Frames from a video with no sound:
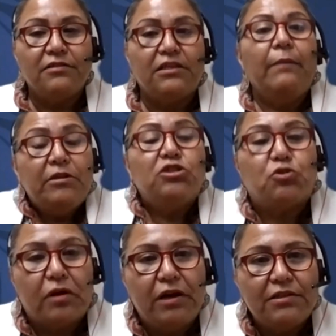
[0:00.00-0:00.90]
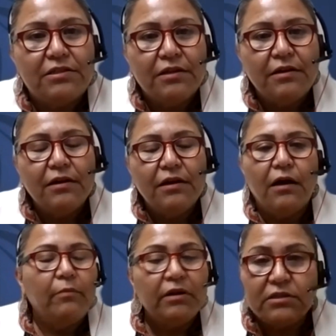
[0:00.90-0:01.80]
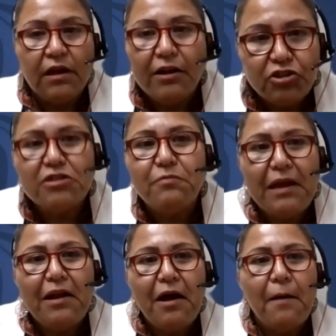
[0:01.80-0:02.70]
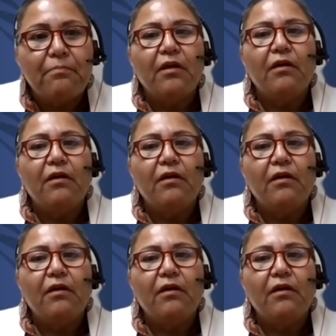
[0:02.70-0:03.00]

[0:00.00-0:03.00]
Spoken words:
demonstrates it's not just made up.